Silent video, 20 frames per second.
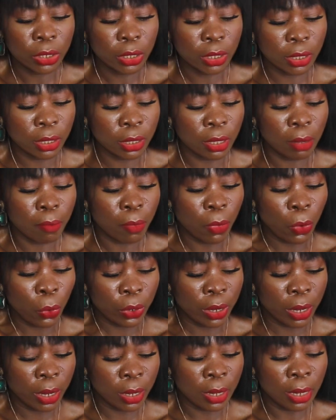This is the
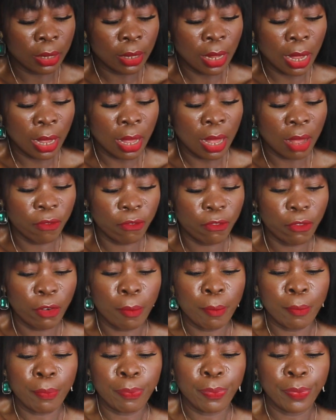model that I got
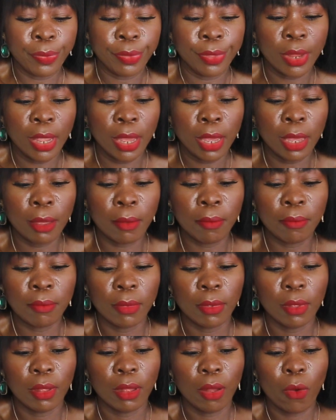from them.
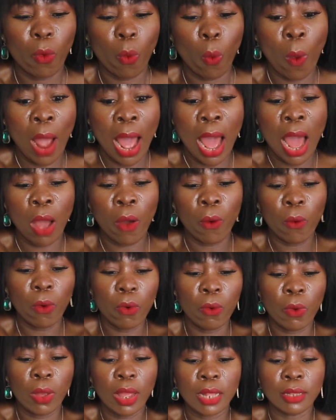Wow,
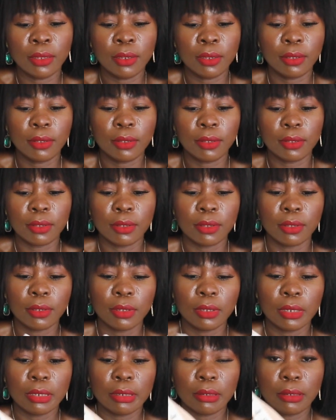look at this.
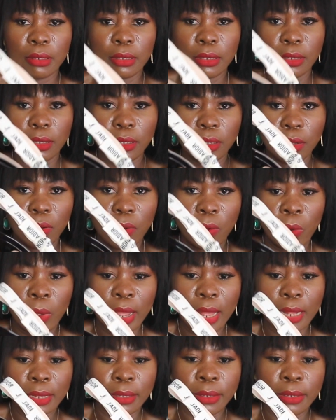
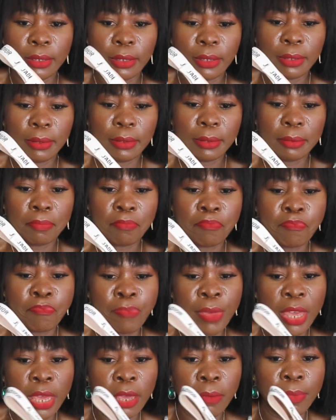Look at this
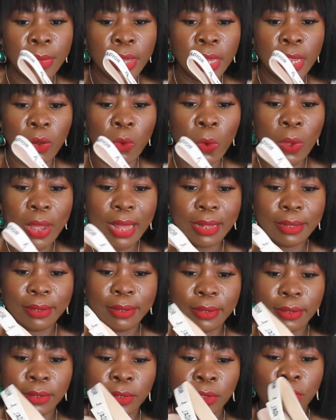baby. Look at
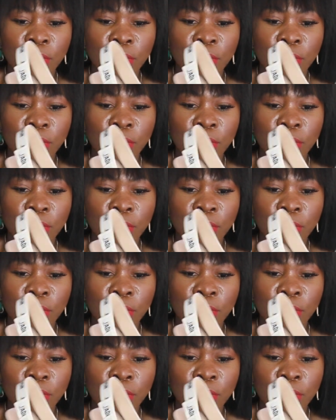this